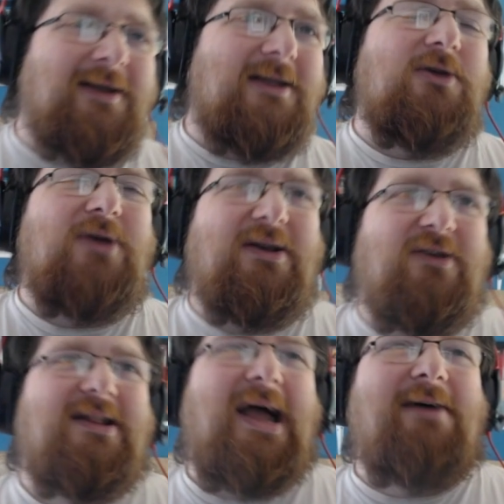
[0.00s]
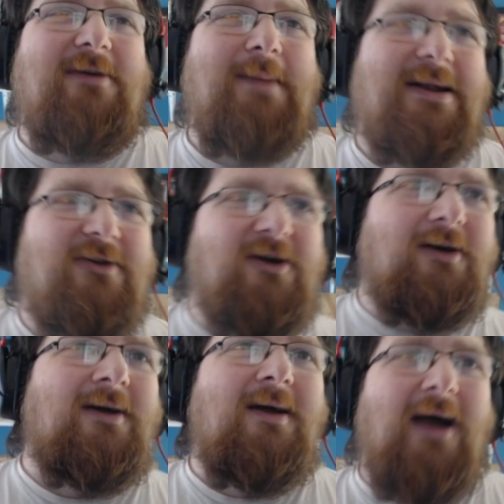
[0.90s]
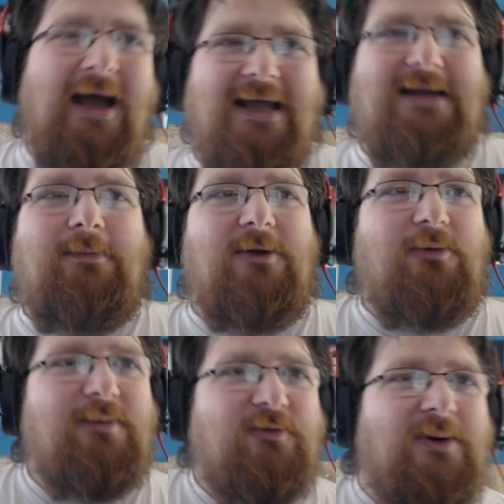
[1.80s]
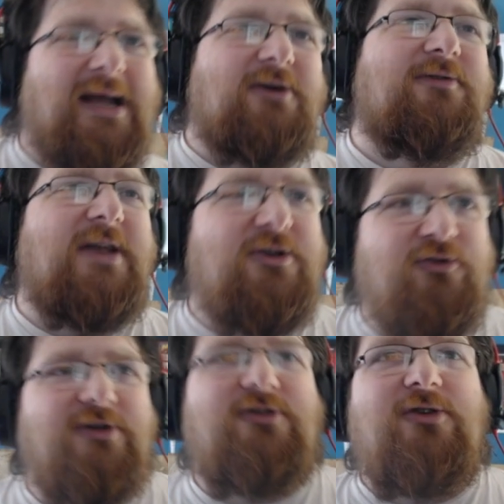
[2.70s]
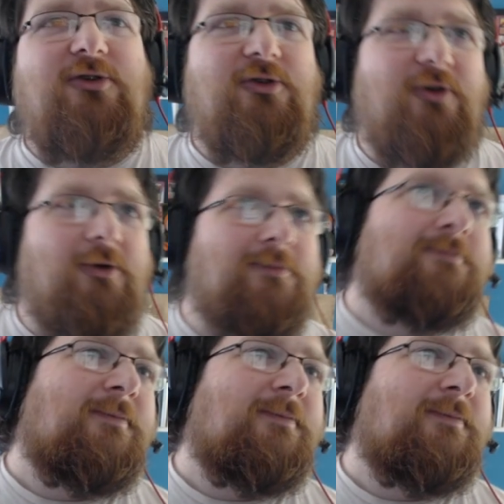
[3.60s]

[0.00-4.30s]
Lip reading: you can just have him enter and get a +1/+1 counter for each creature you control.